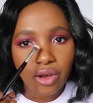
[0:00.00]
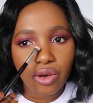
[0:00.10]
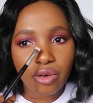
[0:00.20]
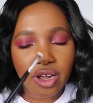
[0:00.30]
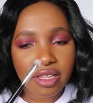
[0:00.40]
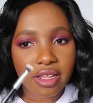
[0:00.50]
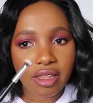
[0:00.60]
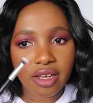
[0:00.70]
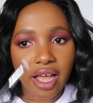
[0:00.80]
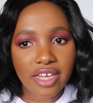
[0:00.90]
or rather
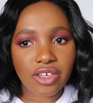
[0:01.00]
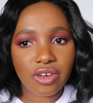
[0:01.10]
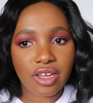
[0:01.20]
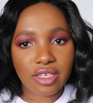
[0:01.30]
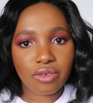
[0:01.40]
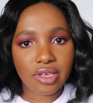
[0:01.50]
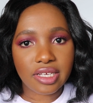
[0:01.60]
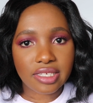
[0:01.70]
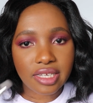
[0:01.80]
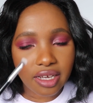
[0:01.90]
the eyeshadow doesn't really
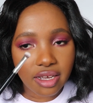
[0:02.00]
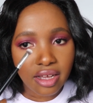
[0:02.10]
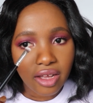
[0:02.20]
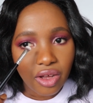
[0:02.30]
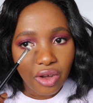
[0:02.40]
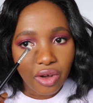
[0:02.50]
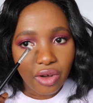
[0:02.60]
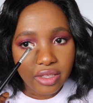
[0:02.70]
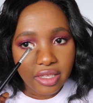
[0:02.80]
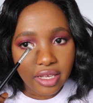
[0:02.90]
stick
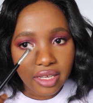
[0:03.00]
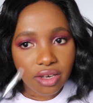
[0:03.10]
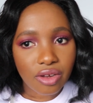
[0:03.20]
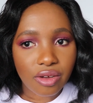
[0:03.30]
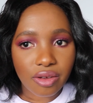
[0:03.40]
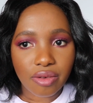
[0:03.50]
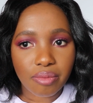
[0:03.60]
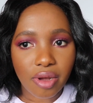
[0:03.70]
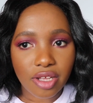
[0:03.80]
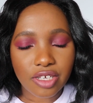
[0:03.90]
on the inner
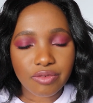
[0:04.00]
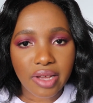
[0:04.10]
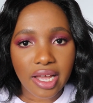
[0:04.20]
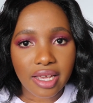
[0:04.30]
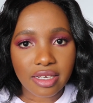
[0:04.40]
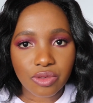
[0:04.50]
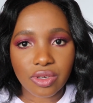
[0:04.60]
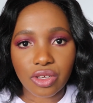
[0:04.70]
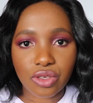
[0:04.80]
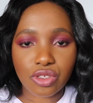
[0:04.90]
part of my eyes
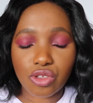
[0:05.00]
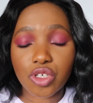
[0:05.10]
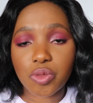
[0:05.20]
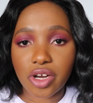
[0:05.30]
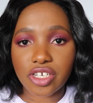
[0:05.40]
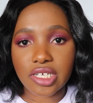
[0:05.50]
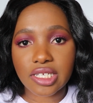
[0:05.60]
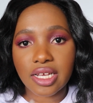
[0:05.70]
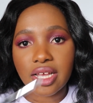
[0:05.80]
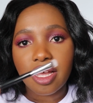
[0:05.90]
when I use those brushes,